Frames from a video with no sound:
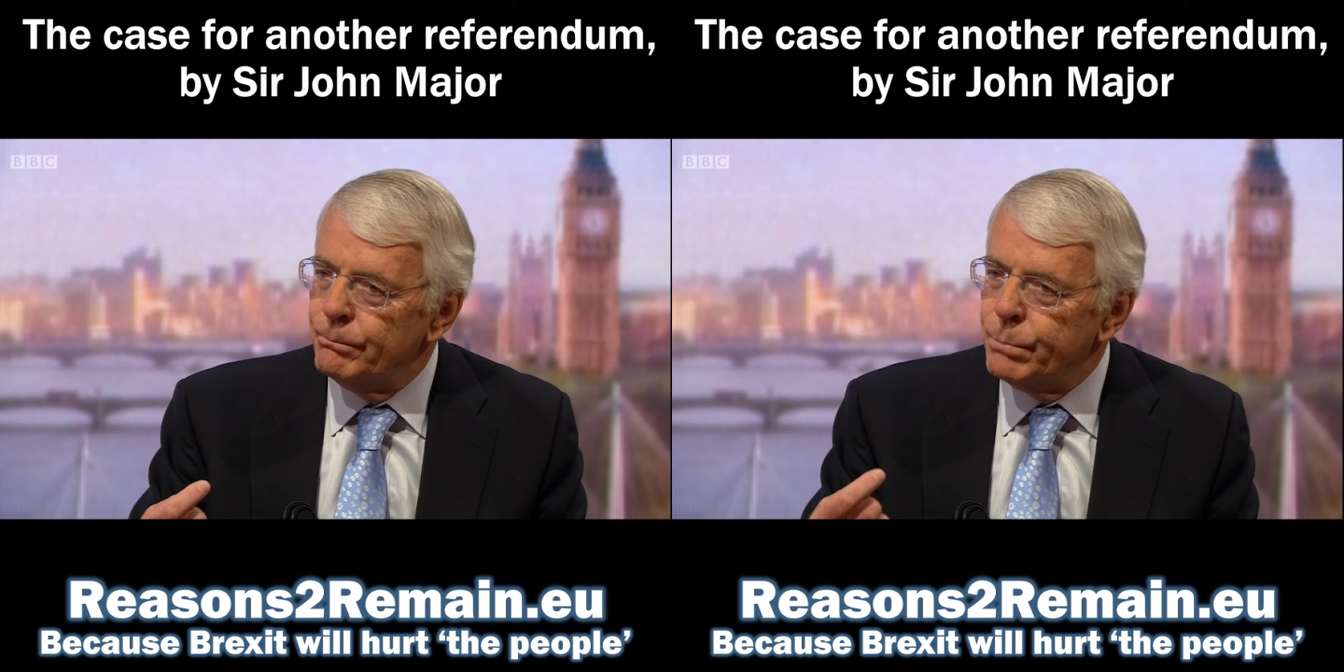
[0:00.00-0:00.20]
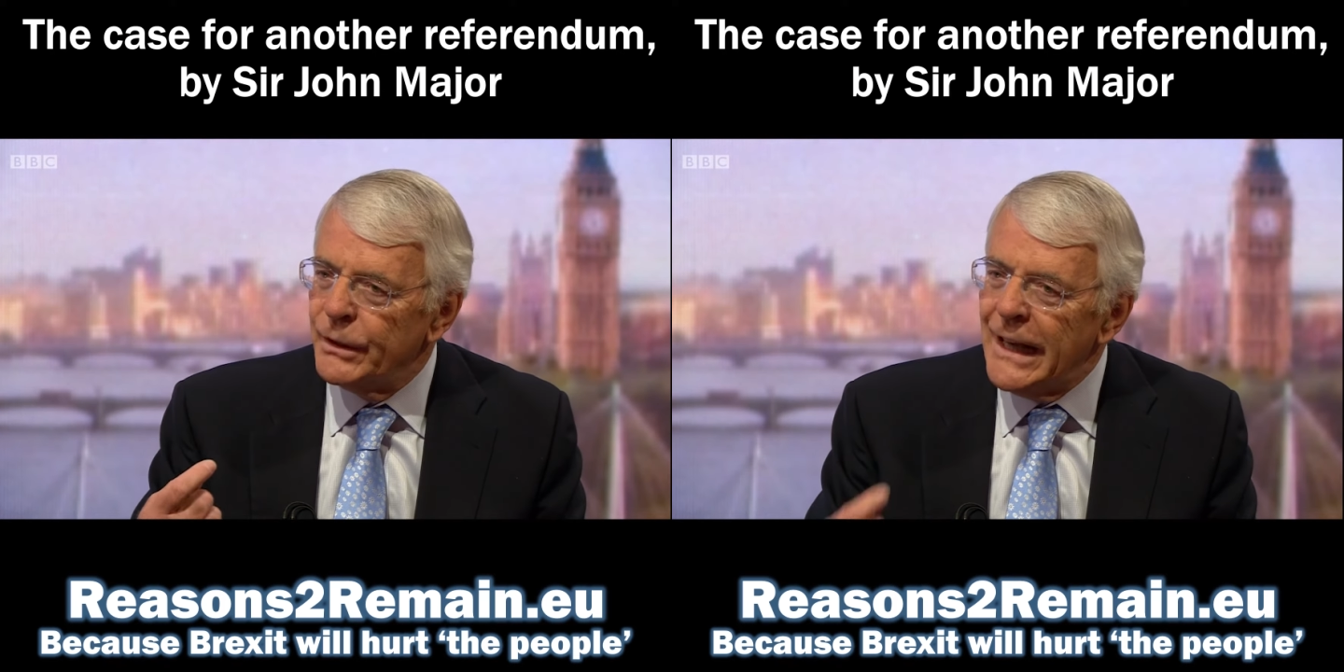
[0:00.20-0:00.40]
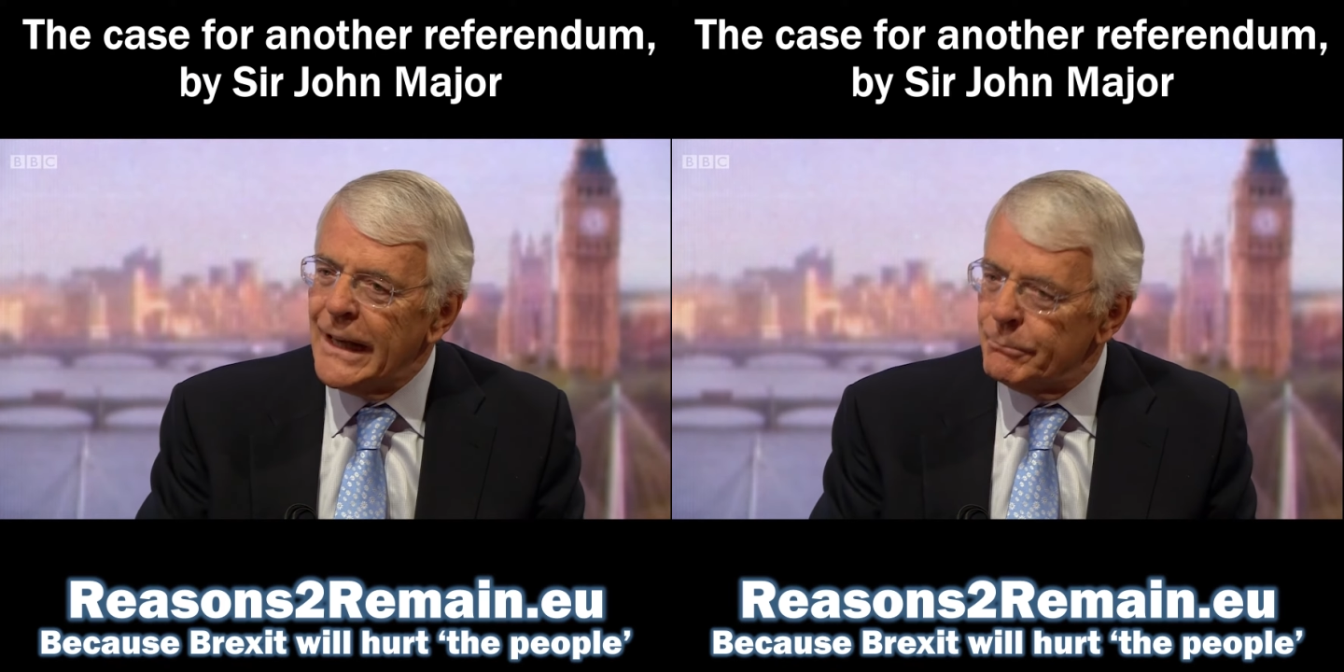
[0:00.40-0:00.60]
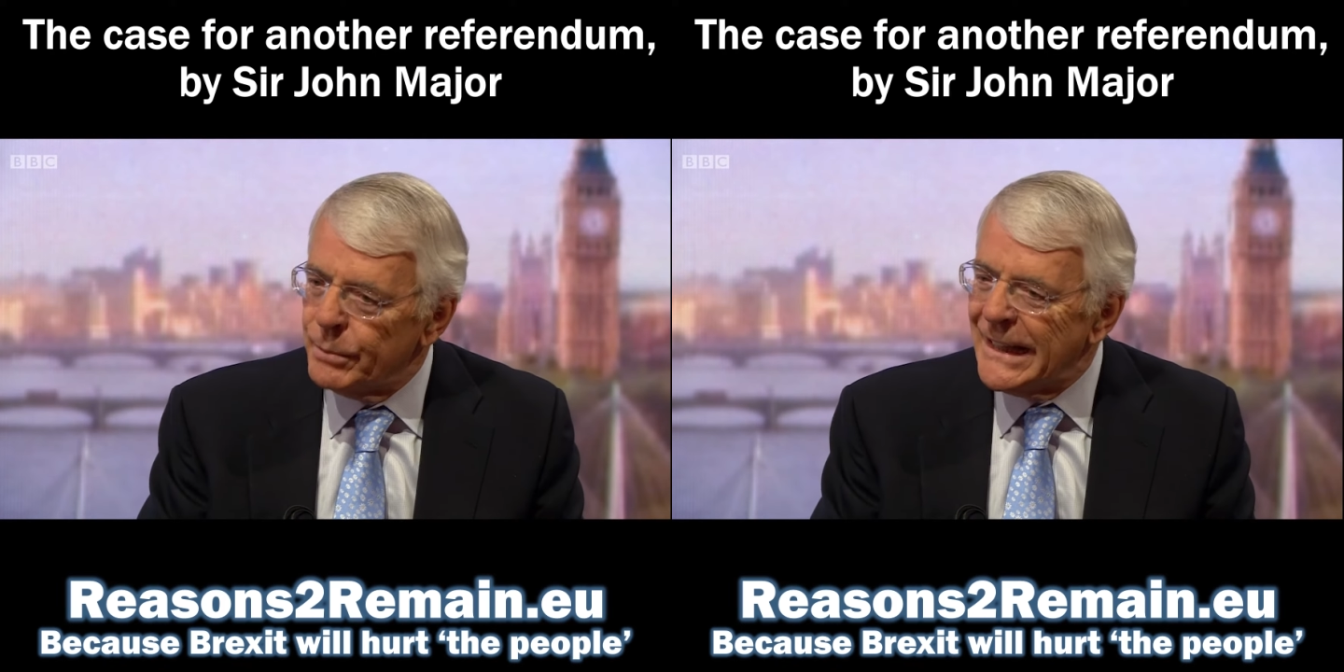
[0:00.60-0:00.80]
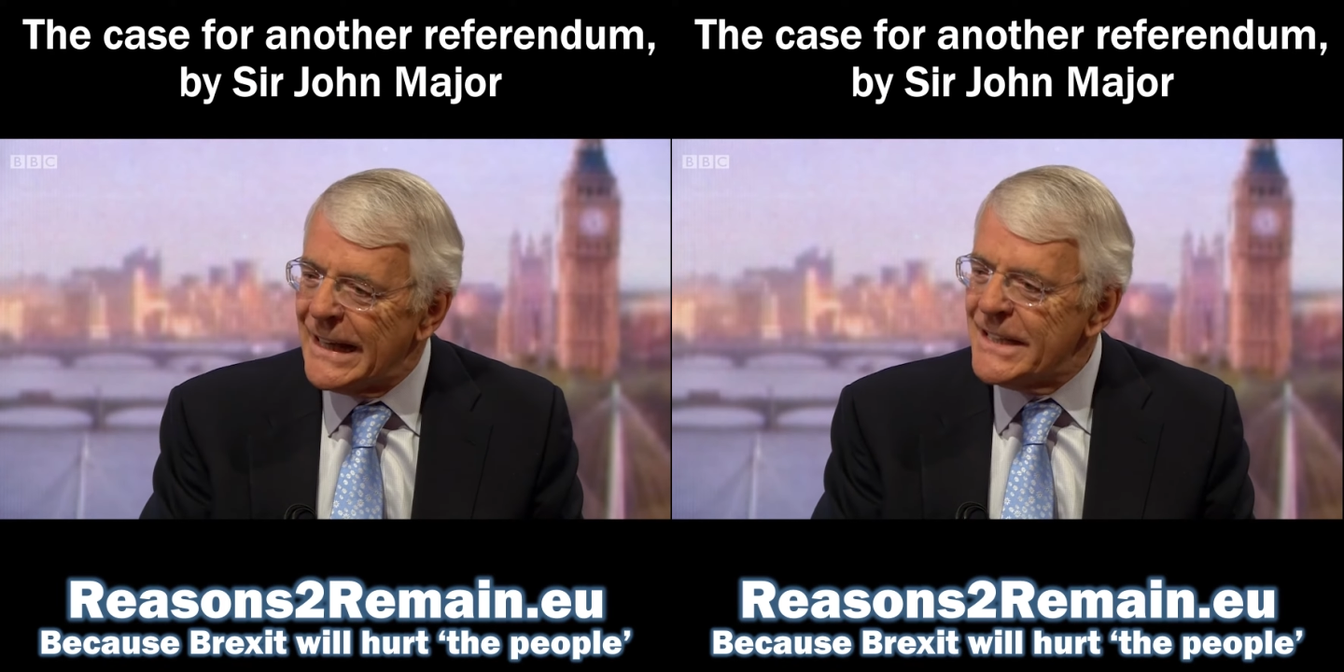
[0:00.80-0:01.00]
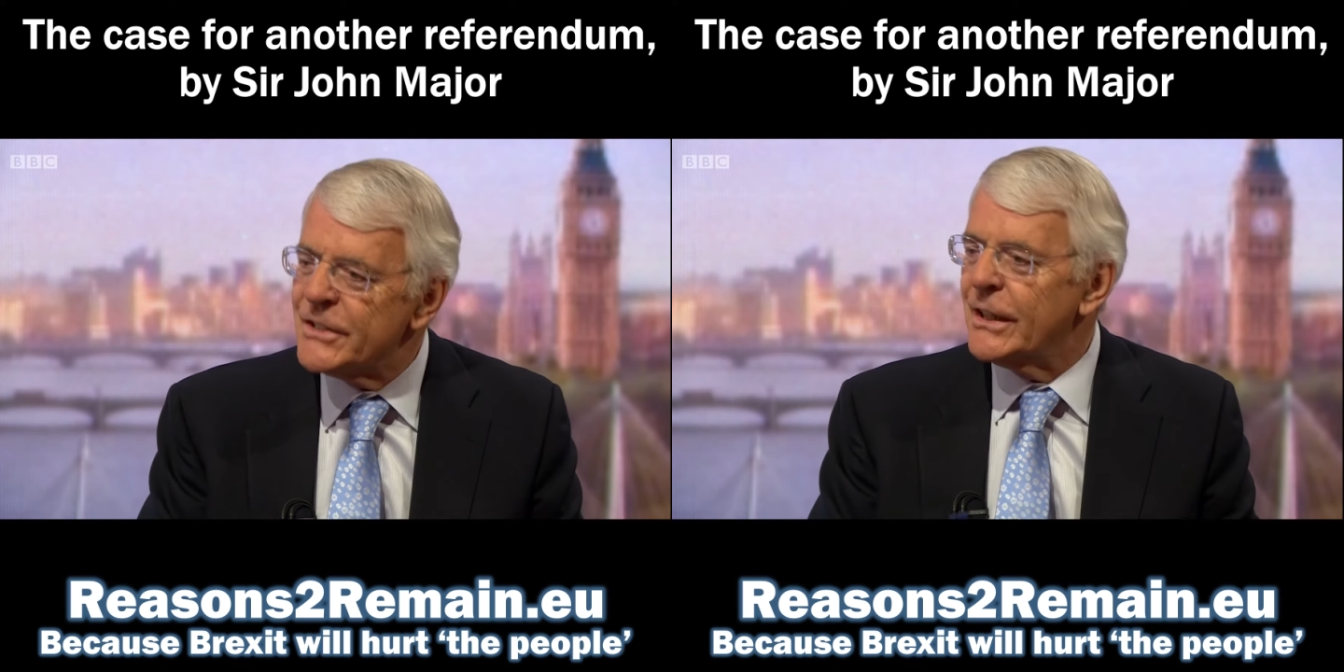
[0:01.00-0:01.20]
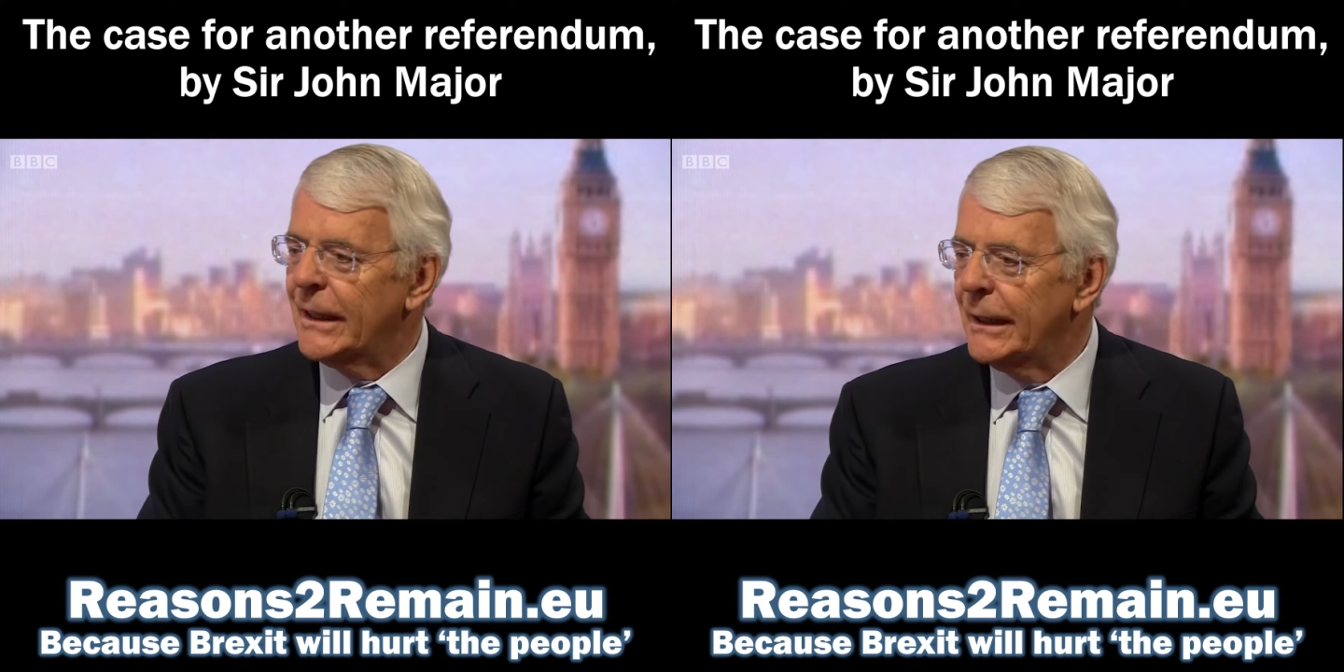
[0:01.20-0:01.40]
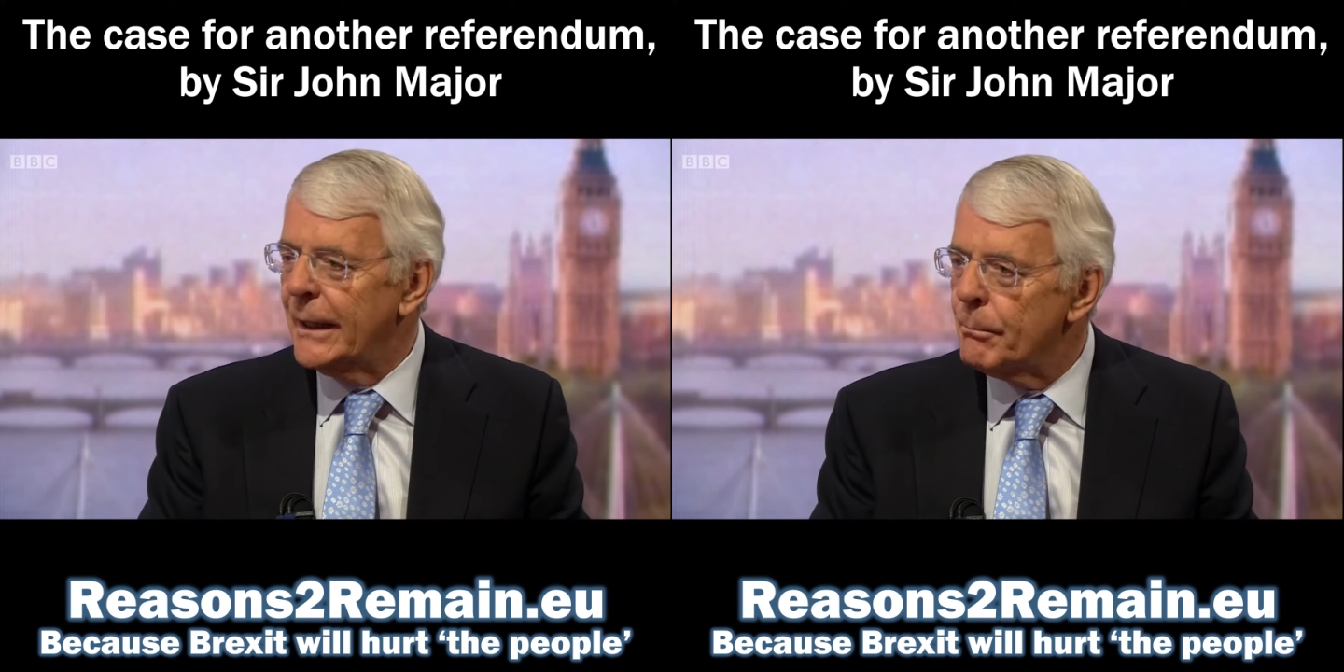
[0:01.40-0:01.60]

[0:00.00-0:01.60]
blazingly